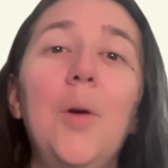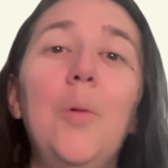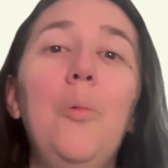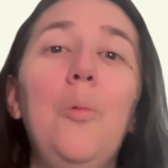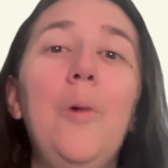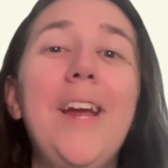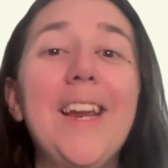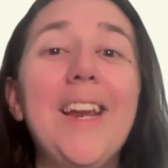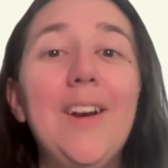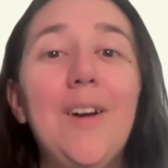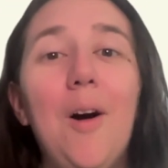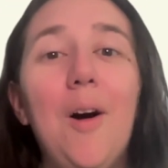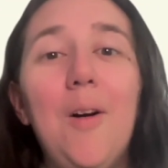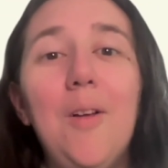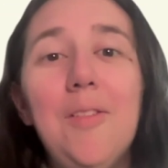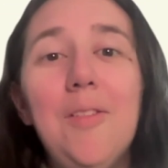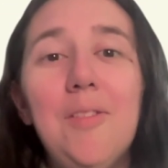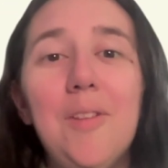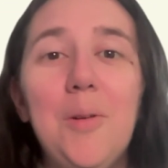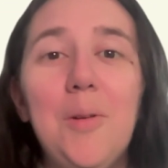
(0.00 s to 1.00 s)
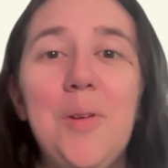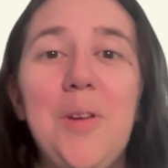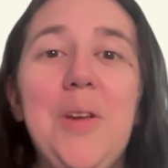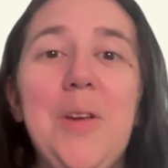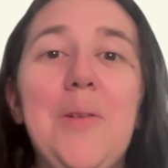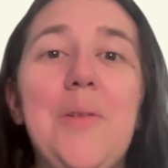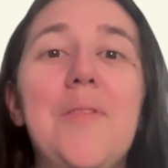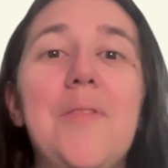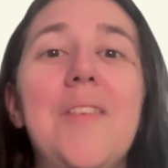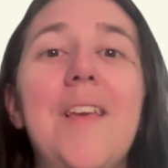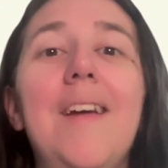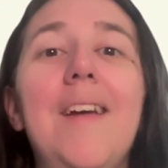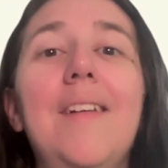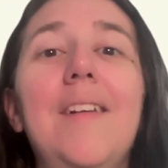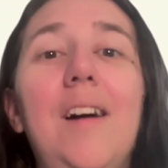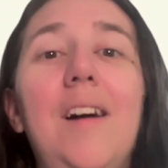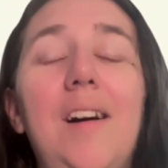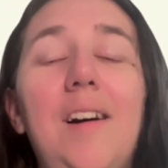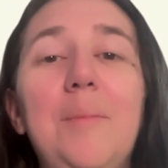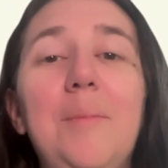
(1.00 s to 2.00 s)
We can also use
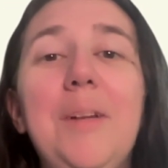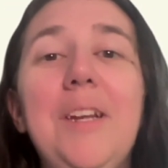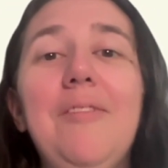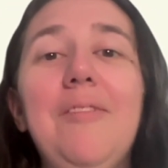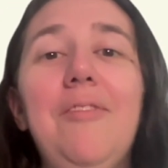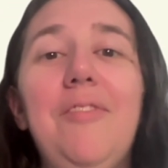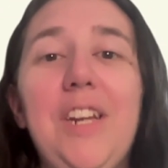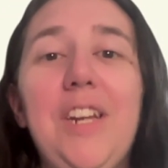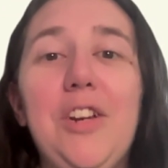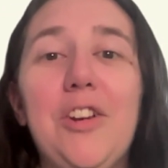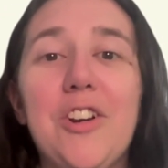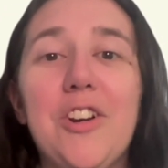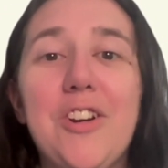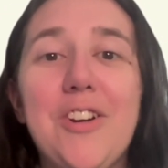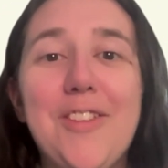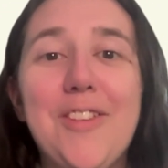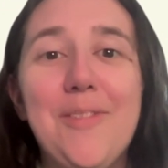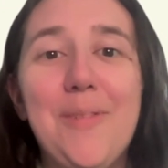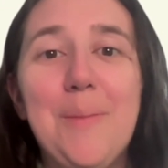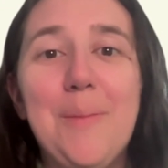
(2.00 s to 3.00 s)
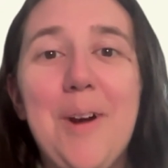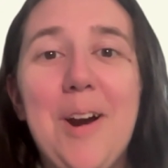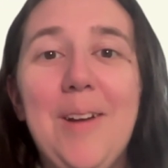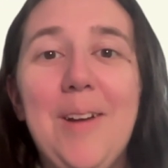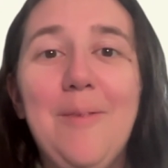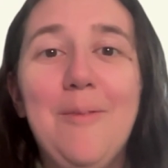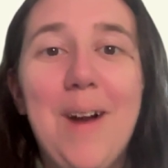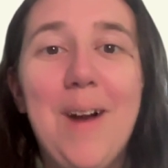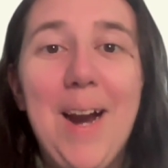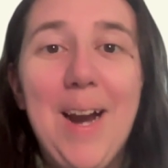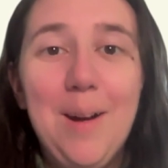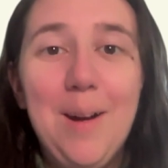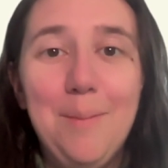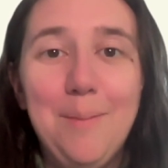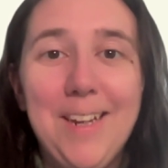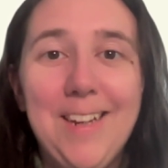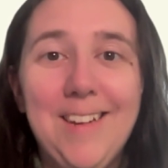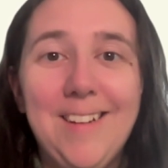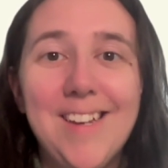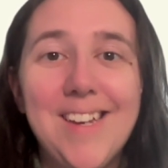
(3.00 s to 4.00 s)
common features from our
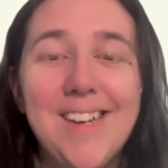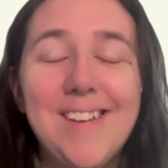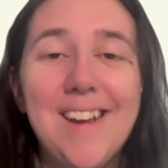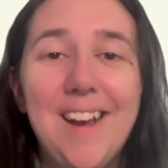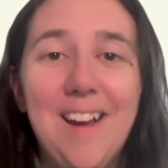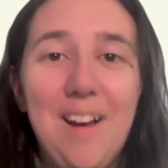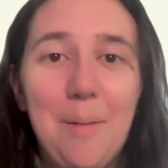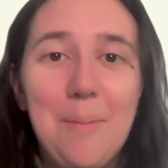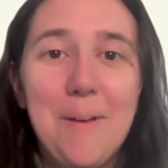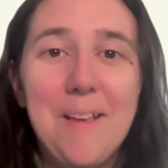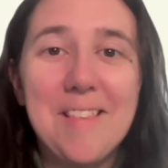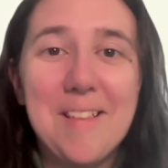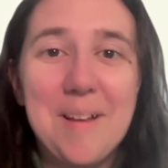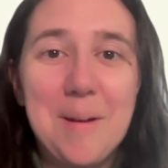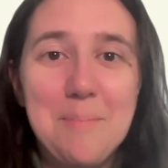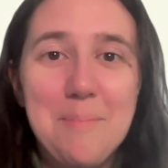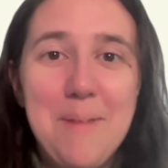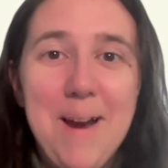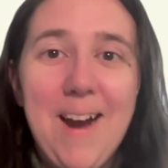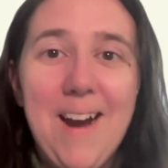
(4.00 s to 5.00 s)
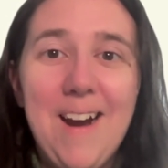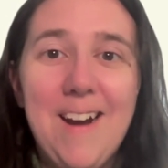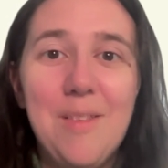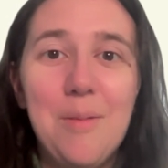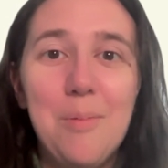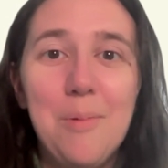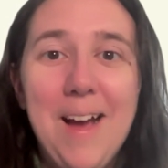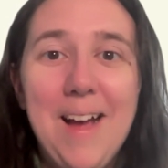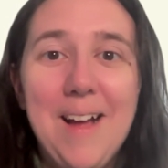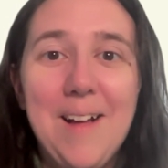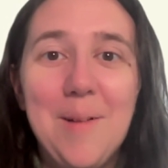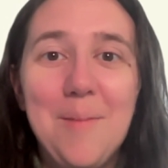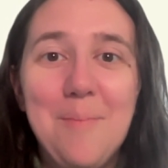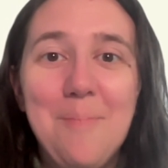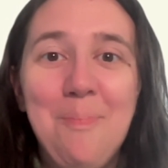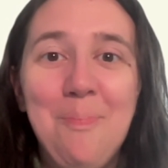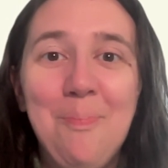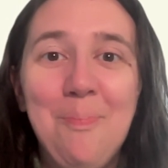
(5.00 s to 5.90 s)
environment to help us compare as well.